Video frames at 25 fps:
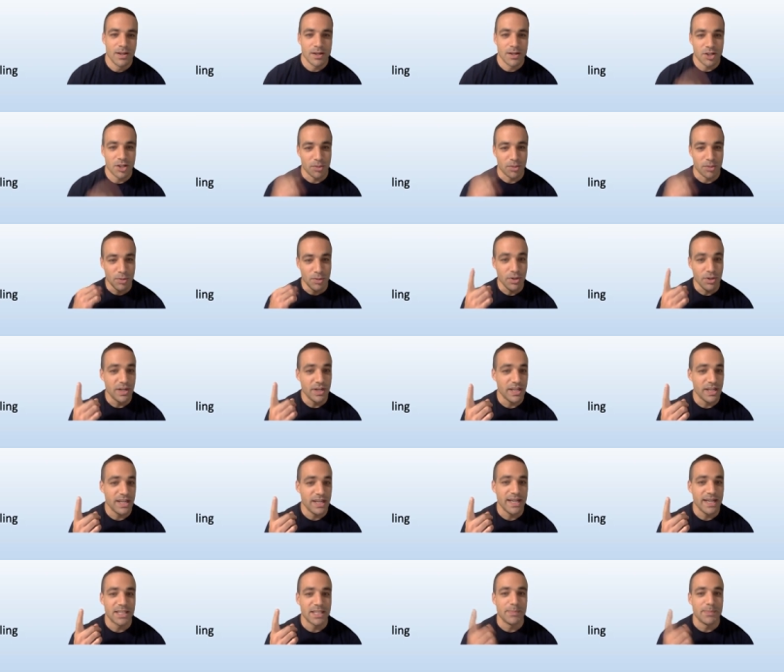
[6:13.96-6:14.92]
Community
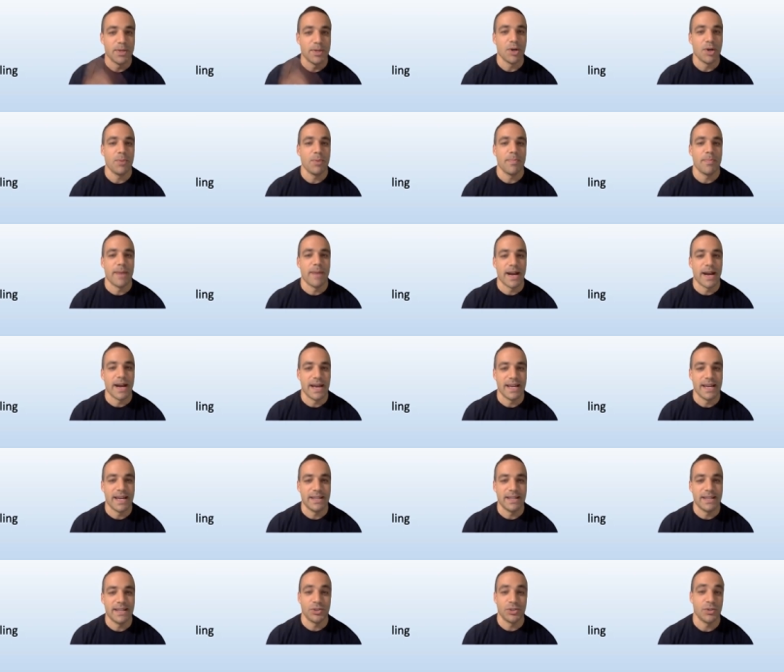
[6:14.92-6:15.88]
gets built
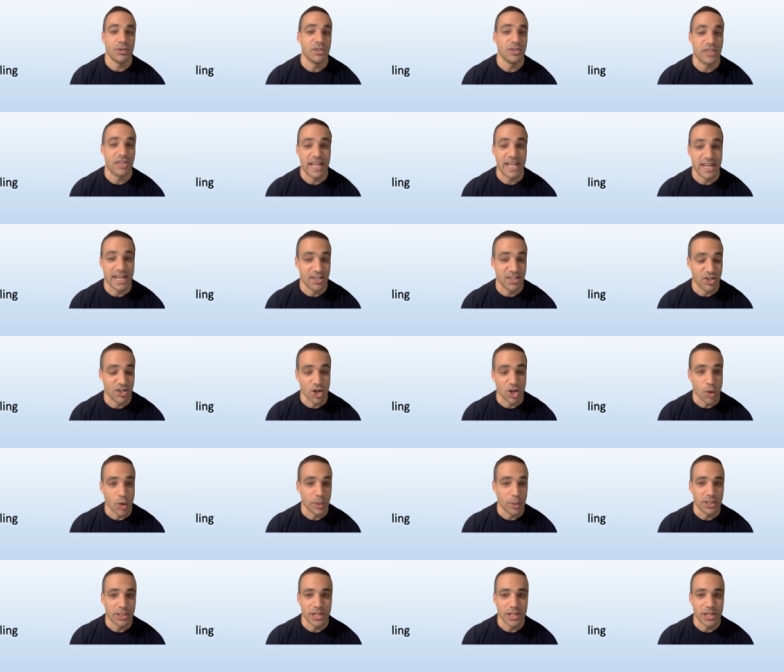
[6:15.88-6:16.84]
by students getting to
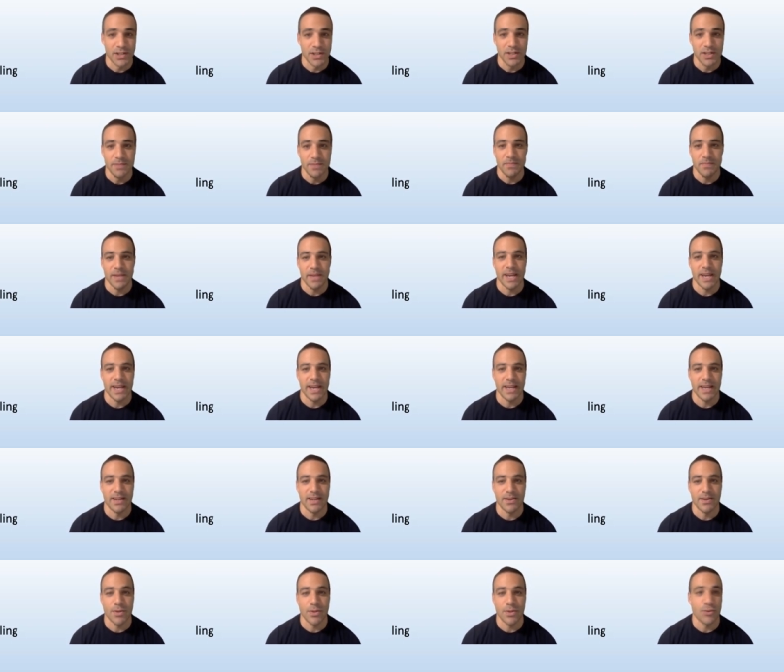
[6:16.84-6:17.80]
know each other
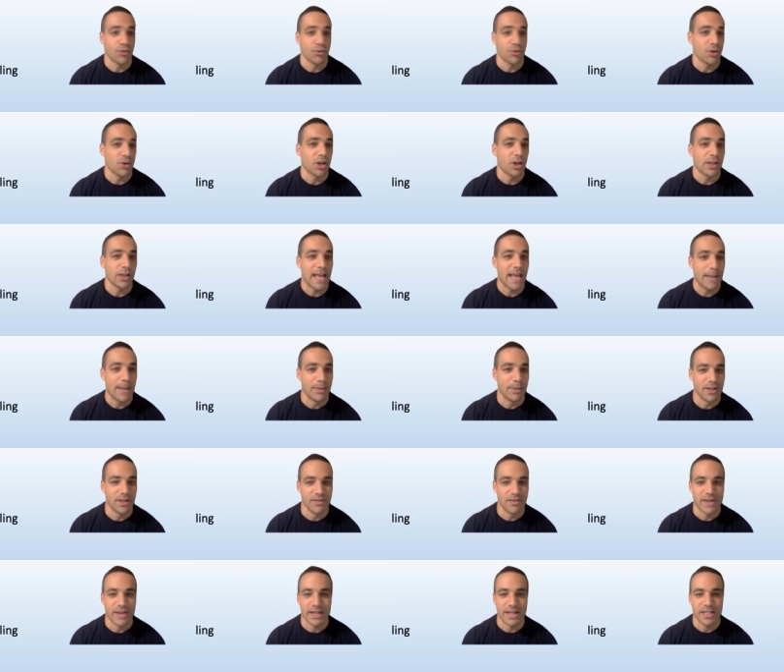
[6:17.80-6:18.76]
and through
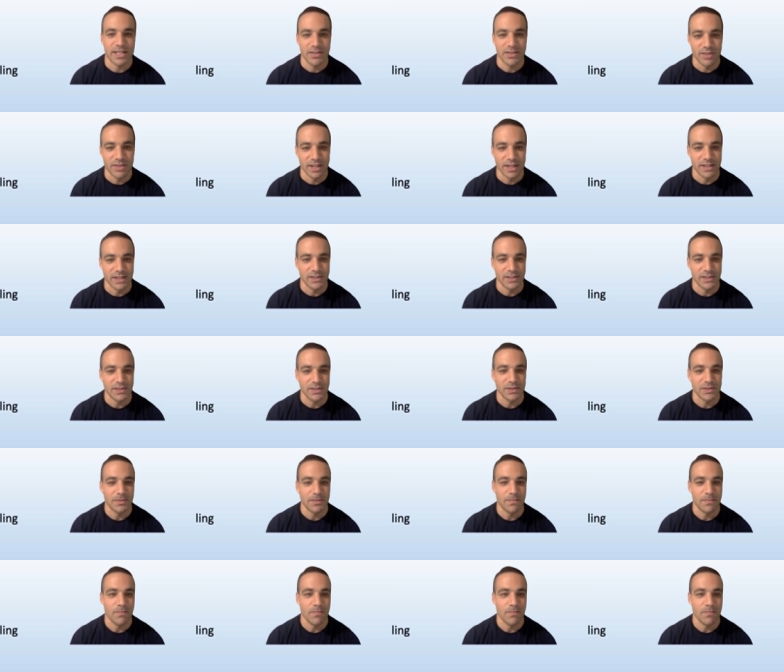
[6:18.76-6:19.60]
collaborative activities.